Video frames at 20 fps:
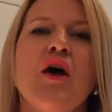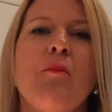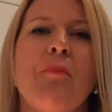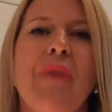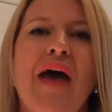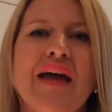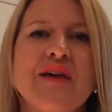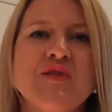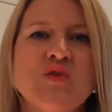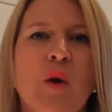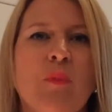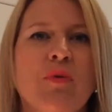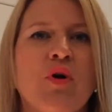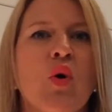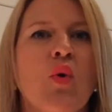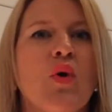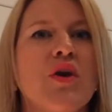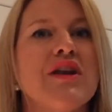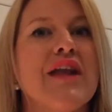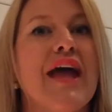BakeSwap
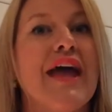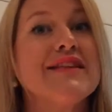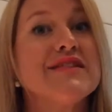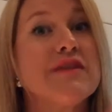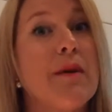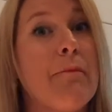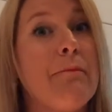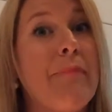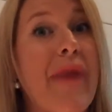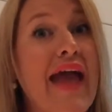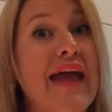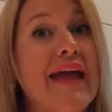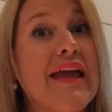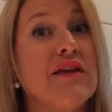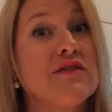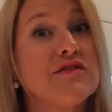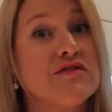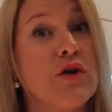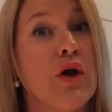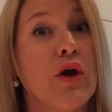coordinates
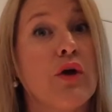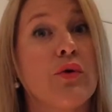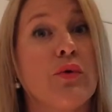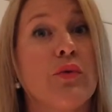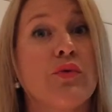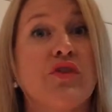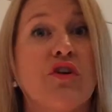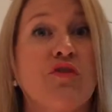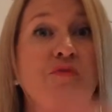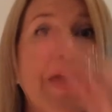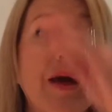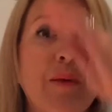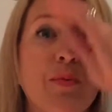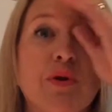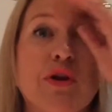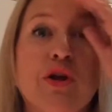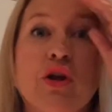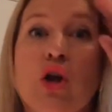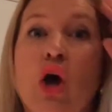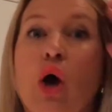baking circles of people
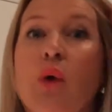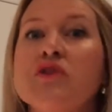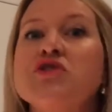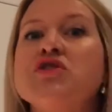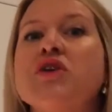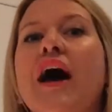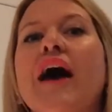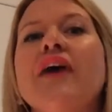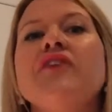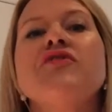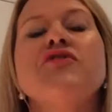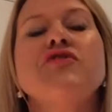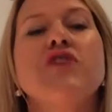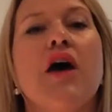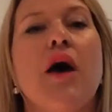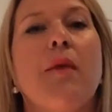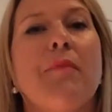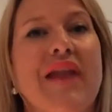you know and trust,